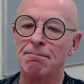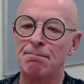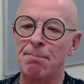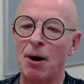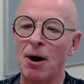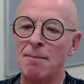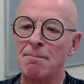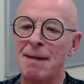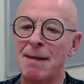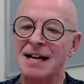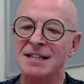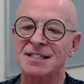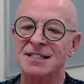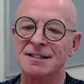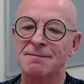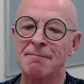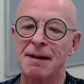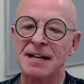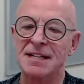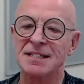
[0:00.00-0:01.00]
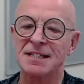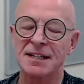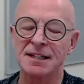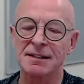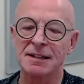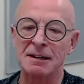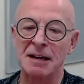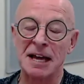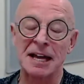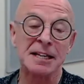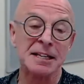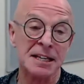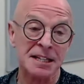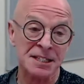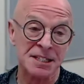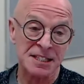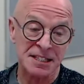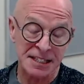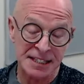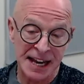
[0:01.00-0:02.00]
by maximizing, and
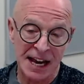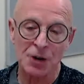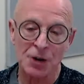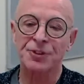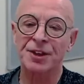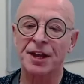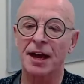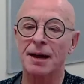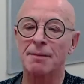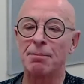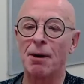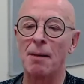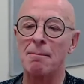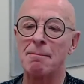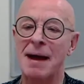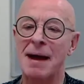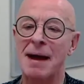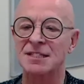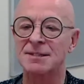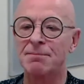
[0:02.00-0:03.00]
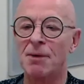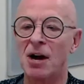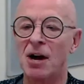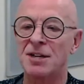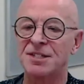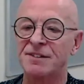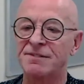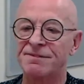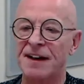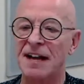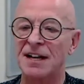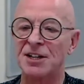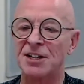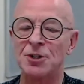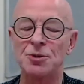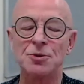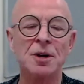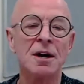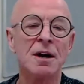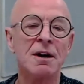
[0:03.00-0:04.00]
this is in healthcare, by maximizing
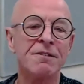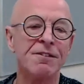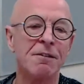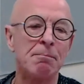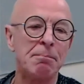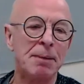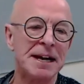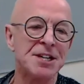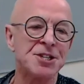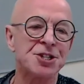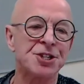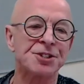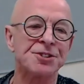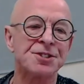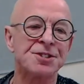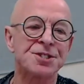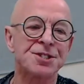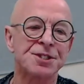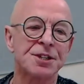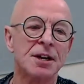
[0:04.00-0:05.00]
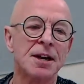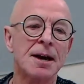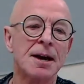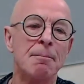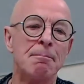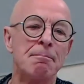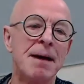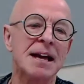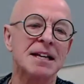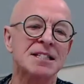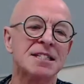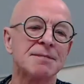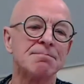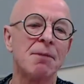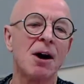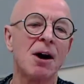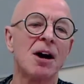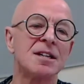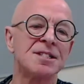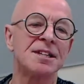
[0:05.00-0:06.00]
value for patients,
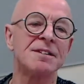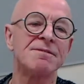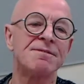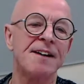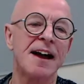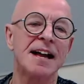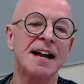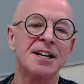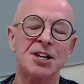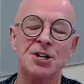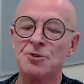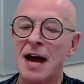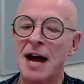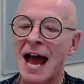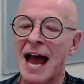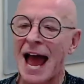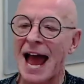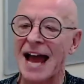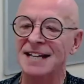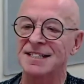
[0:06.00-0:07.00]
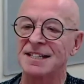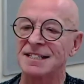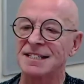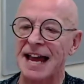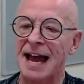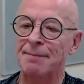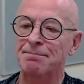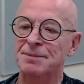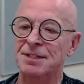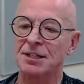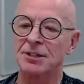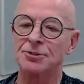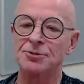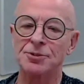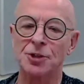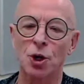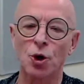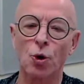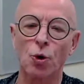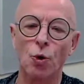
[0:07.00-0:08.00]
maximizing value at its
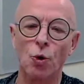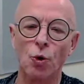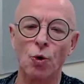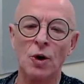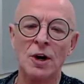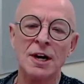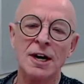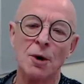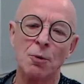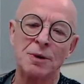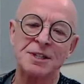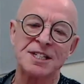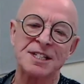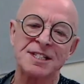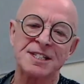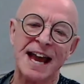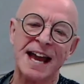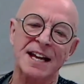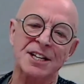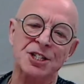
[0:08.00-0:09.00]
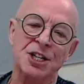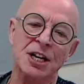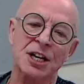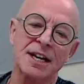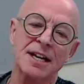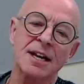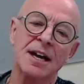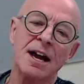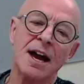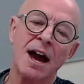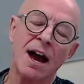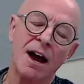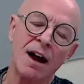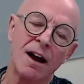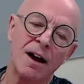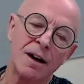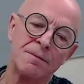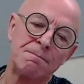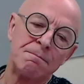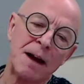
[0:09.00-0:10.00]
absolute core, which is actually
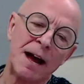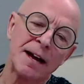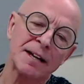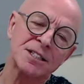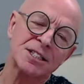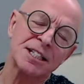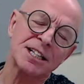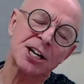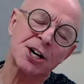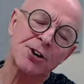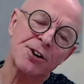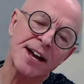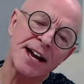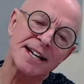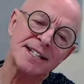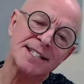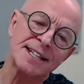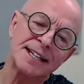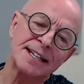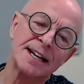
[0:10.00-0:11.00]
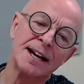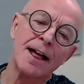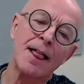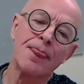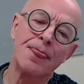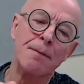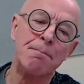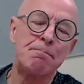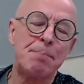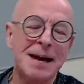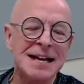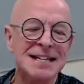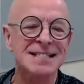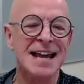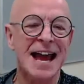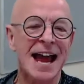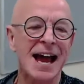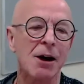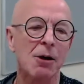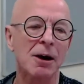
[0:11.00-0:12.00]
uh, actually creating the best
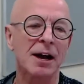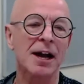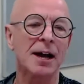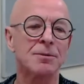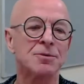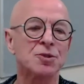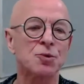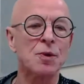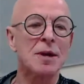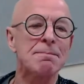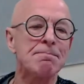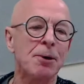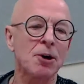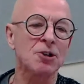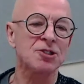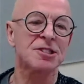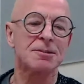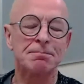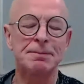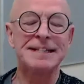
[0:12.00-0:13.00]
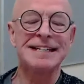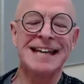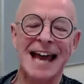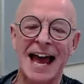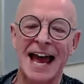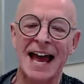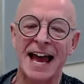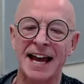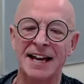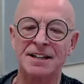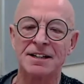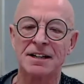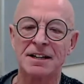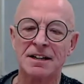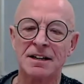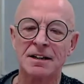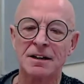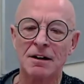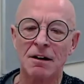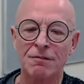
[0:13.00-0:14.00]
outcomes we possibly can
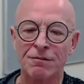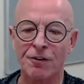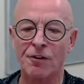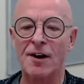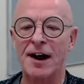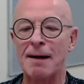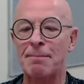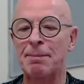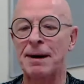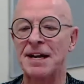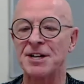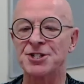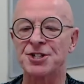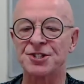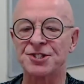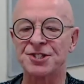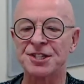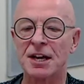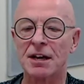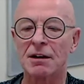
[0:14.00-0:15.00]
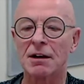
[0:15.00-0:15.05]
for our patients,